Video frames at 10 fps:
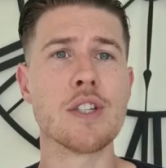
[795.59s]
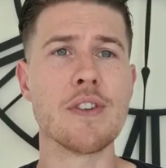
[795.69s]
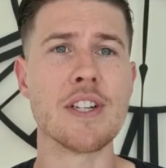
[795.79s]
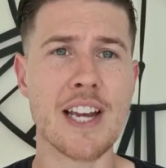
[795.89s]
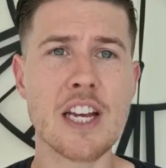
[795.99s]
If
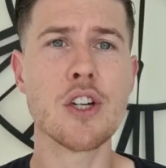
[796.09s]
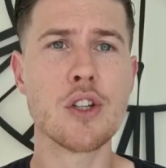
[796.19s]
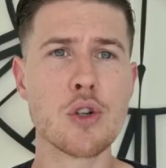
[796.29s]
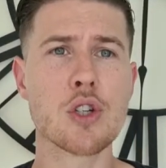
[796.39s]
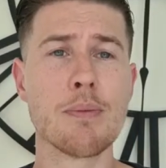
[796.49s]
you say you're going to
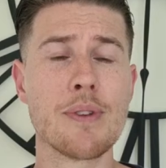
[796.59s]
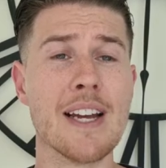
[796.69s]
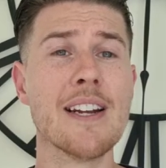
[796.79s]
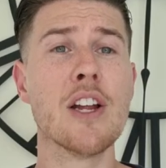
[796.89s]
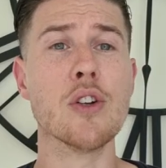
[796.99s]
do
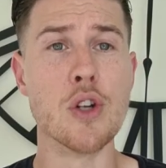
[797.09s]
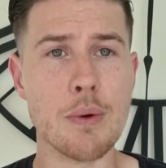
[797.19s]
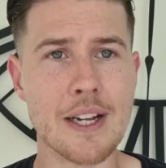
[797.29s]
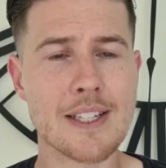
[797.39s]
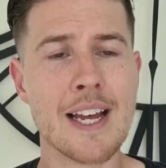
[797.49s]
something, do
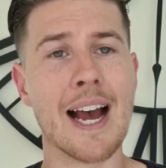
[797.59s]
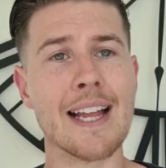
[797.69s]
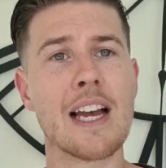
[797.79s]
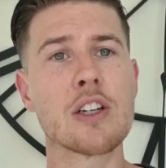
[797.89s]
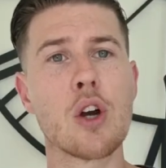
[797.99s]
it. And
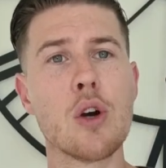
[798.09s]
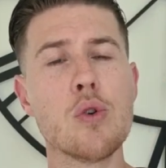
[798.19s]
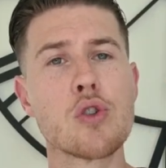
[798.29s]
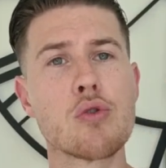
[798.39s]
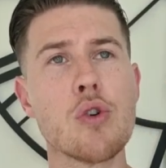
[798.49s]
that
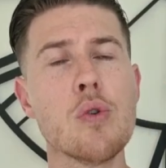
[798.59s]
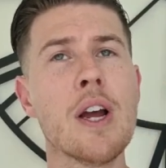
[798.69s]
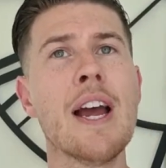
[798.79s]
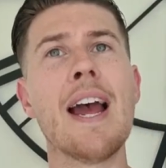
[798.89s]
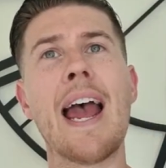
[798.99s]
goes through
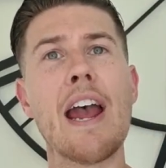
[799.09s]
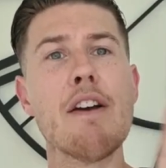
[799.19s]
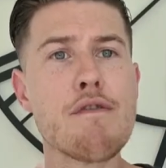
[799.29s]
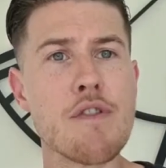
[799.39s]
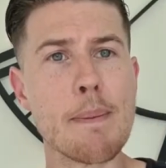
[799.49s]

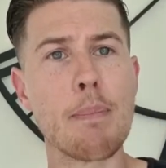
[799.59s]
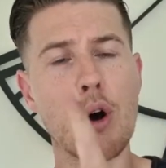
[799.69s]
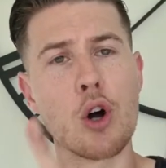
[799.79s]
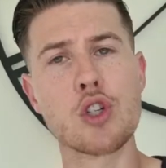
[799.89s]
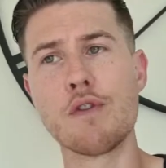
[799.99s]
every
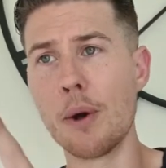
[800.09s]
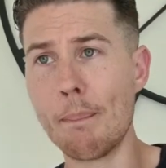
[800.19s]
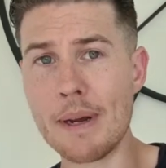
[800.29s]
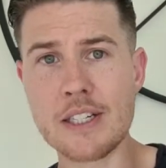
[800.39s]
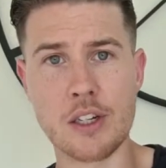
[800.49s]
part of your
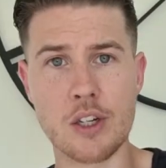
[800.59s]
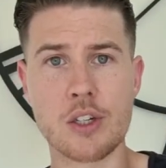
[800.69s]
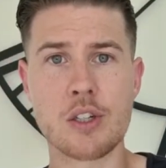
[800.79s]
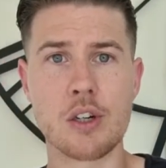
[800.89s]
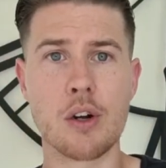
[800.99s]

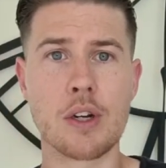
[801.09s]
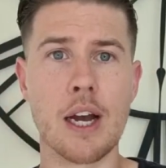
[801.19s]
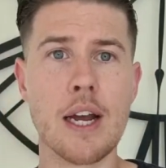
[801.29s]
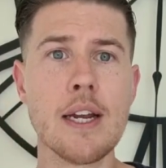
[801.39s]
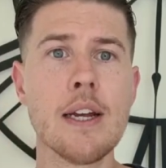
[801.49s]
business,
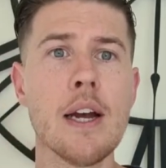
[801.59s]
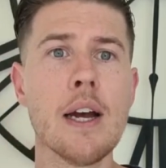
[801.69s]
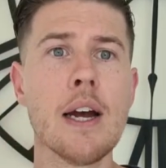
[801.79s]
okay?